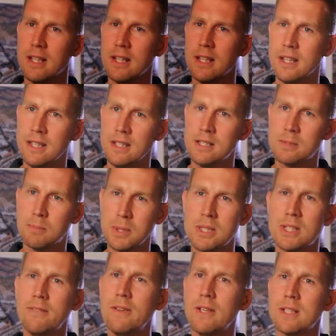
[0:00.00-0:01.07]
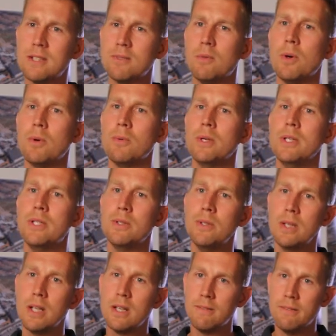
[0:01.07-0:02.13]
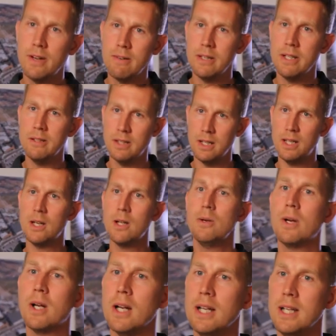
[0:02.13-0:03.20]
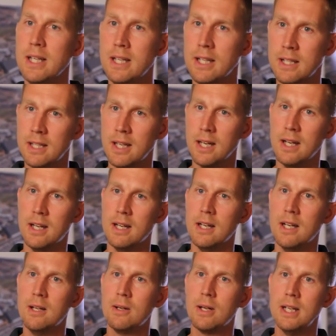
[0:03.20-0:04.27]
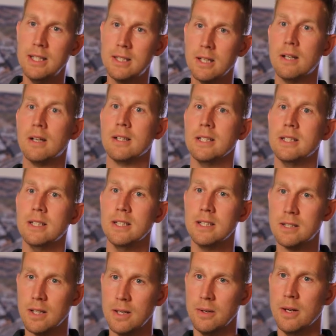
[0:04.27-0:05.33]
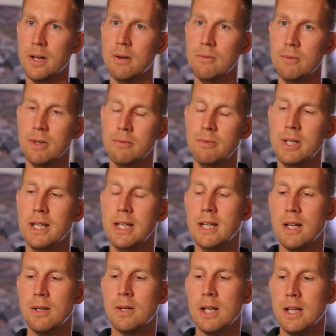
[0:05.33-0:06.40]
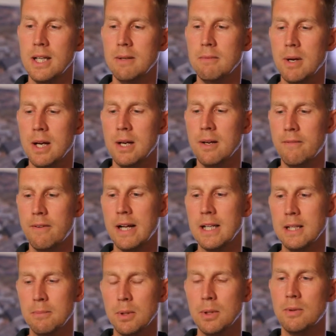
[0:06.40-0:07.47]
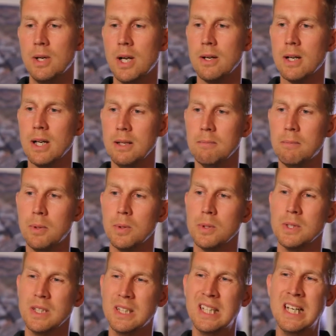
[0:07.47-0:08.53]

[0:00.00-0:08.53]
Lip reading: The specifics of what we're doing are very locally targeted, so really locally valuable and locally important.